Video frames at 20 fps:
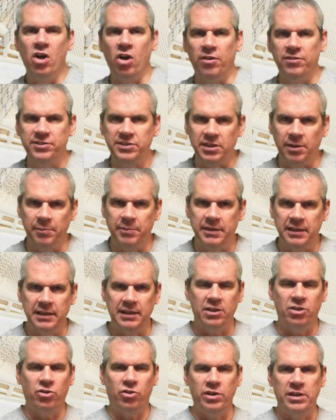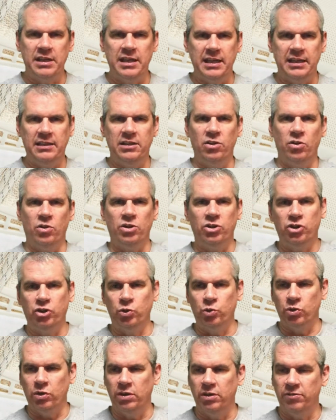of something and create, you know, a
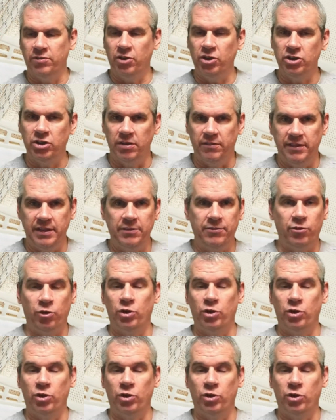shortened version of it.